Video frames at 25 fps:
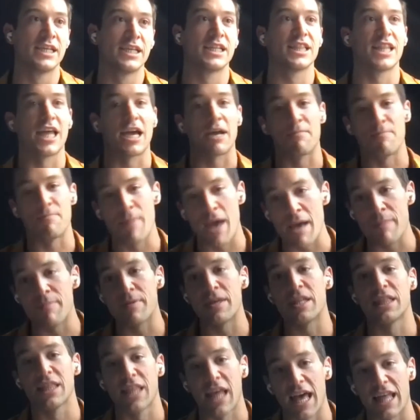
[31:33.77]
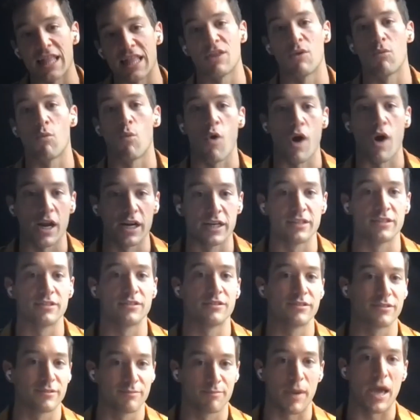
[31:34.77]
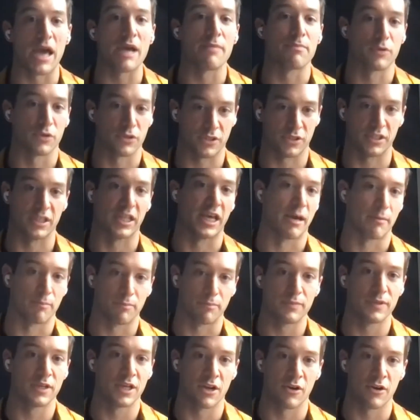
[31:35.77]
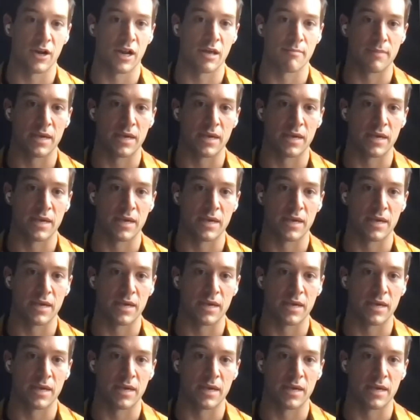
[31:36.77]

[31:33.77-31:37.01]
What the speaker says: like, maybe let the one paper slip. You know what I